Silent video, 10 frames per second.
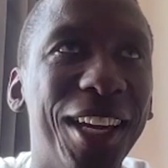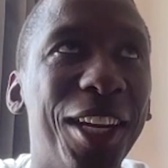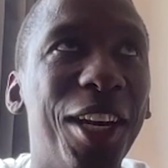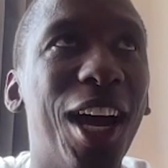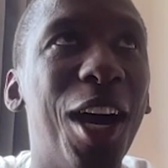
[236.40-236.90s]

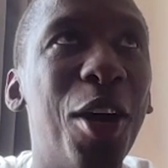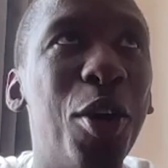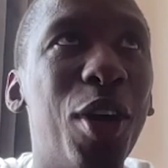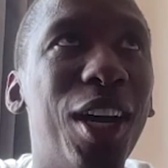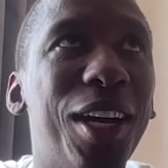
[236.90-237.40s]

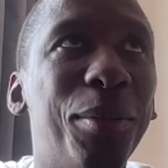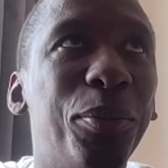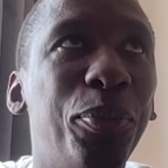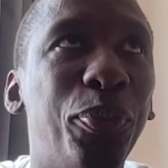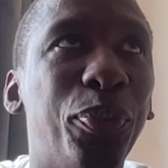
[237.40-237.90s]
now
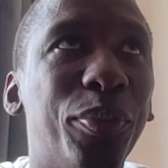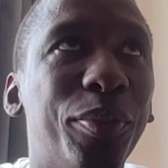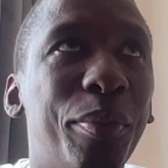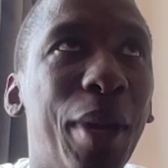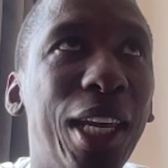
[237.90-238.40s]

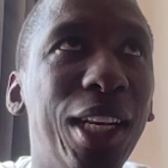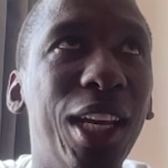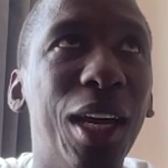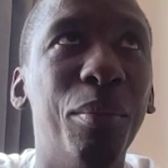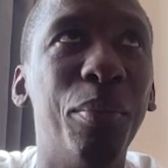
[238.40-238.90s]

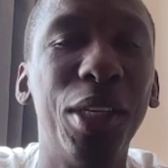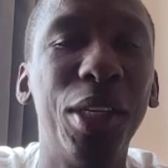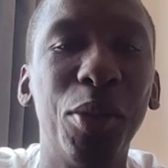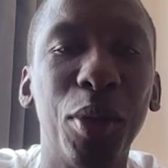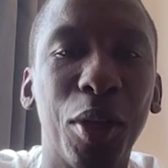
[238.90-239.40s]
mainly I'm
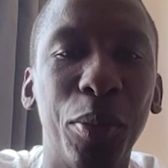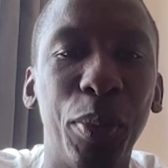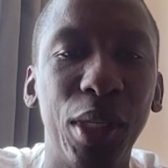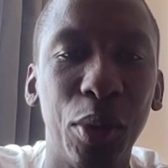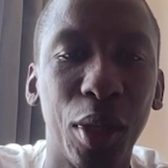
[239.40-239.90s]
busy
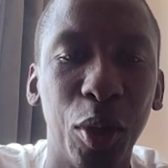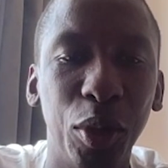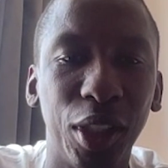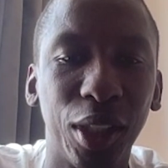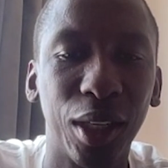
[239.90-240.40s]
with
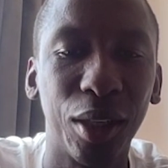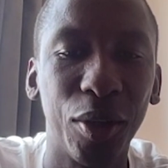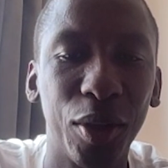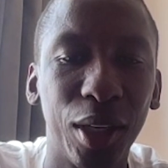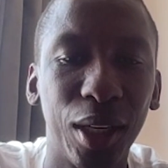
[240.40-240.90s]
coaching now.
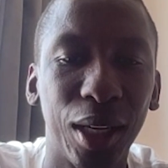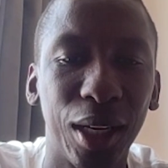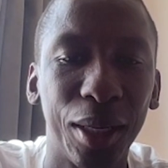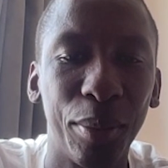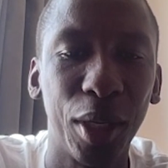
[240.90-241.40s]

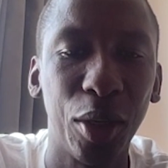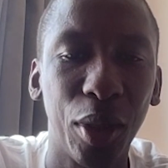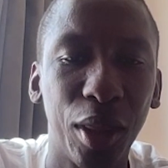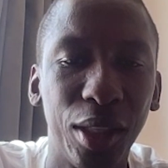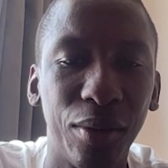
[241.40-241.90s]
I'm a
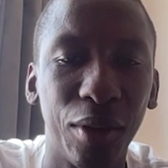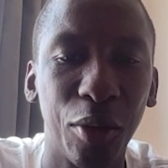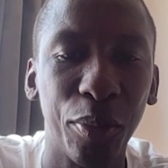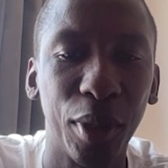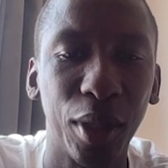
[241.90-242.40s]
youth
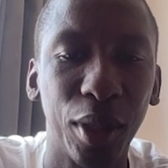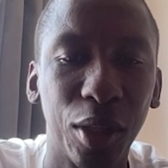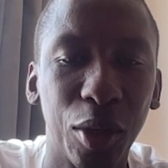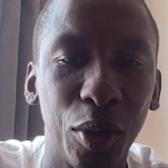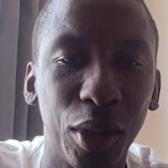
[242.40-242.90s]
development coach